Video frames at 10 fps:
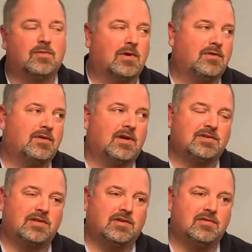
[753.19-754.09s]
Whether or
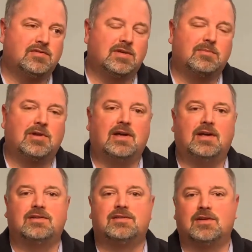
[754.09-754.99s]
not you use the
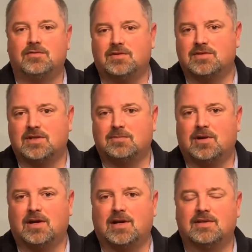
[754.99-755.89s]
appliance, don't use the
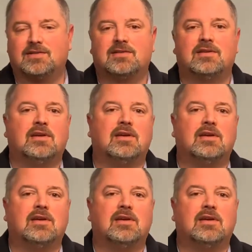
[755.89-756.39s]
appliance.